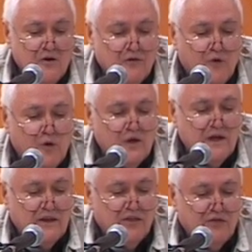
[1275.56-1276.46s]

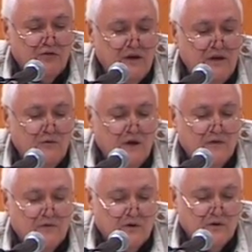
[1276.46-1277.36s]
fording 3
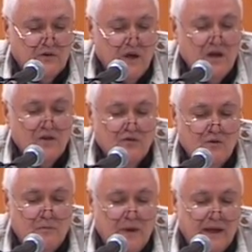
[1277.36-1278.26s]
rivers
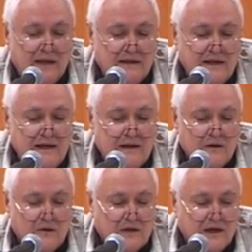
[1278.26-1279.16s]
through
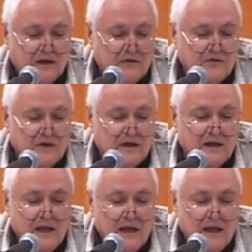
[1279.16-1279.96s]
Bandito country.